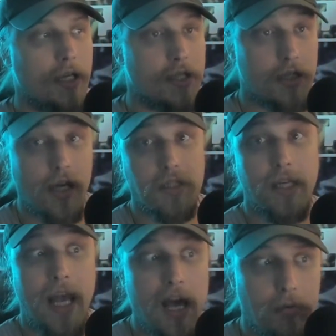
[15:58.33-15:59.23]
discussing
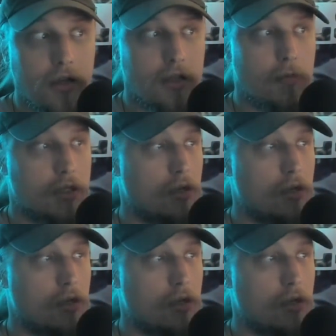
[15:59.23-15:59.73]
capitalism as a